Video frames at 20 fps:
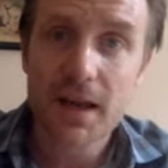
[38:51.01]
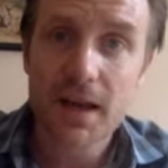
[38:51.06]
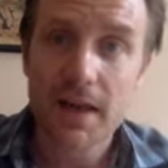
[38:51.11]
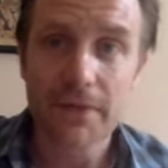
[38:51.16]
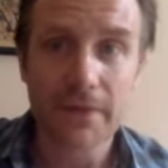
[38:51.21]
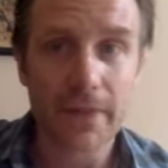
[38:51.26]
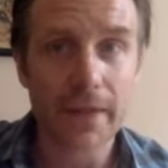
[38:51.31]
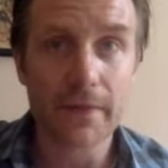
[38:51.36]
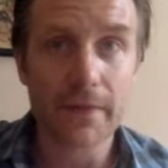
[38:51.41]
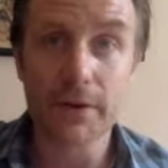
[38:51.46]

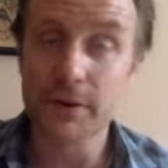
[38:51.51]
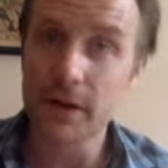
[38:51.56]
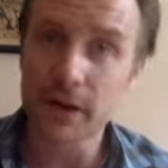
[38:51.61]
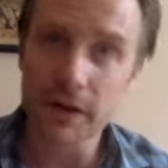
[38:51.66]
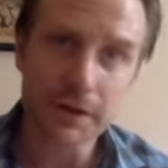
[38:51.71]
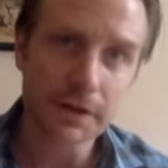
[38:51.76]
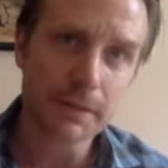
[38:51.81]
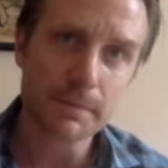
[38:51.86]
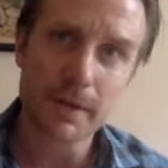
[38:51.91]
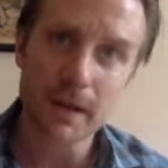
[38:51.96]
then they're not
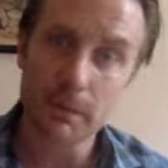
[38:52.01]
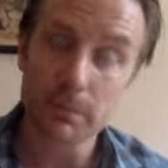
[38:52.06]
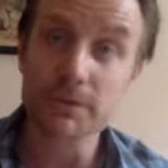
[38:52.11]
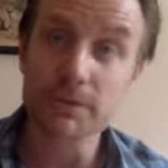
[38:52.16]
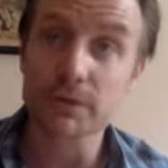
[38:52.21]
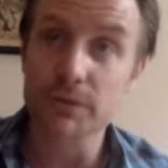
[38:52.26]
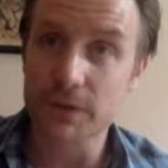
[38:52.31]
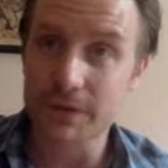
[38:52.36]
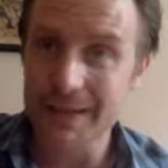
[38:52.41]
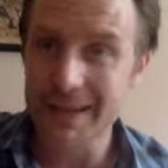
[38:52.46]
going to be able to
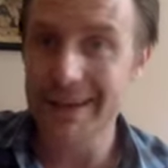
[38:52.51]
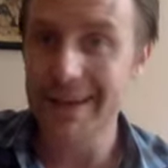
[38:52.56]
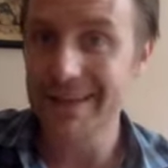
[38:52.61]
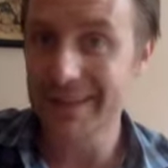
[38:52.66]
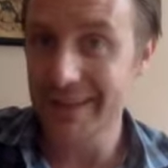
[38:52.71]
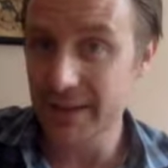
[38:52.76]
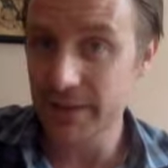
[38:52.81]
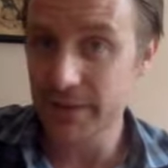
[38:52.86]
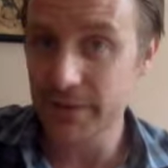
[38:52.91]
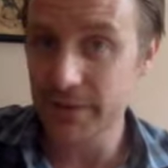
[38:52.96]
retain
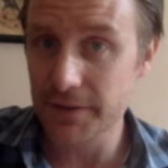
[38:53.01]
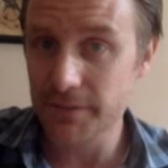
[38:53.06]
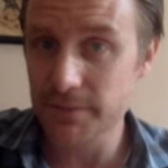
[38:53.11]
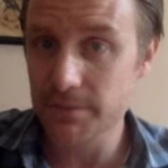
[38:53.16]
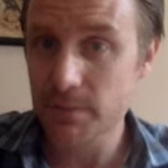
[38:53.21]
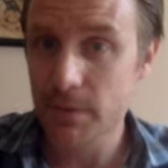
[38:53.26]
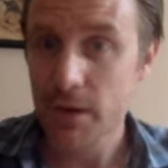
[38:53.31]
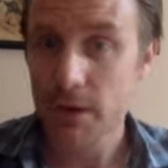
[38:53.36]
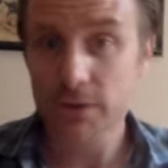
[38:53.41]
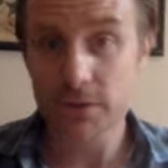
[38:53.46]
anything.
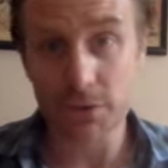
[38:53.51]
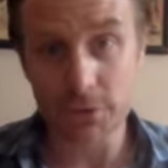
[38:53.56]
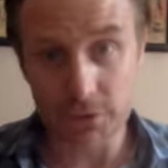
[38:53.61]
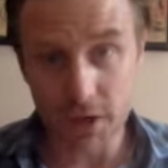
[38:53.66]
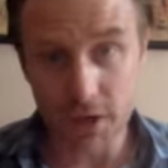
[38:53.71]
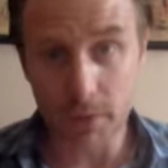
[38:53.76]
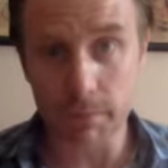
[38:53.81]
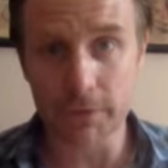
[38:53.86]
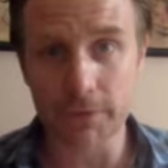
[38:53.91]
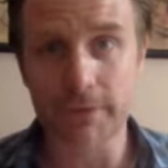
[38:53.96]
So there's a
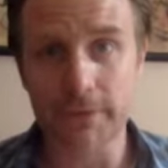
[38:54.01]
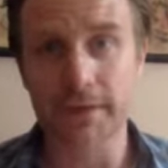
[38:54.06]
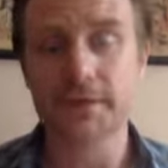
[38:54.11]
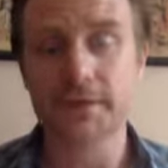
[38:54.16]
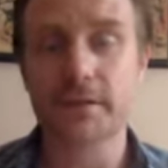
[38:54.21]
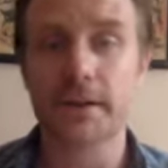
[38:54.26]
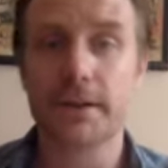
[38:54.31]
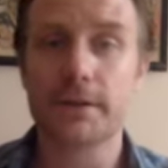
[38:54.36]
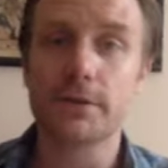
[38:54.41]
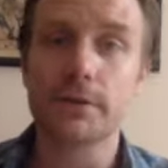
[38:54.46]
couple of things
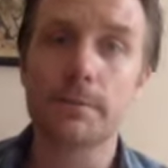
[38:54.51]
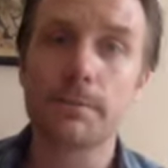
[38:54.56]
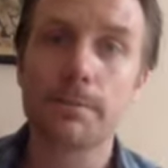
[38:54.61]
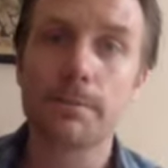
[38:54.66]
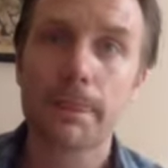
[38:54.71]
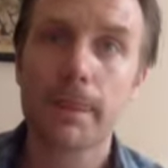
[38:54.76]
I do.